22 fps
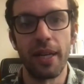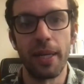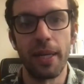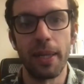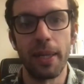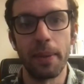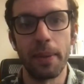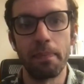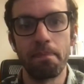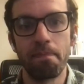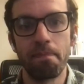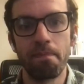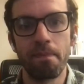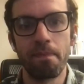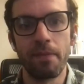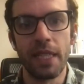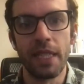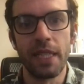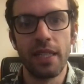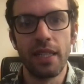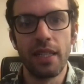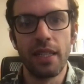
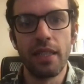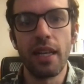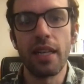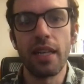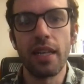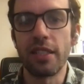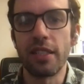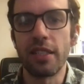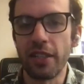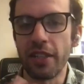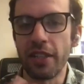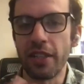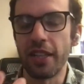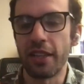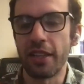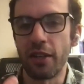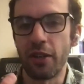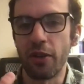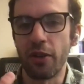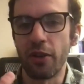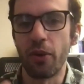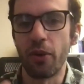not necessarily
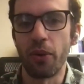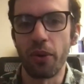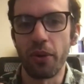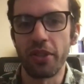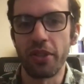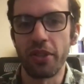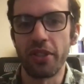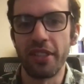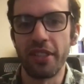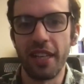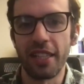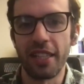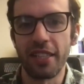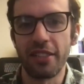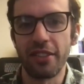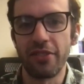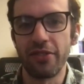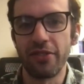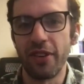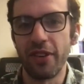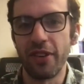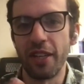like the core
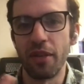CS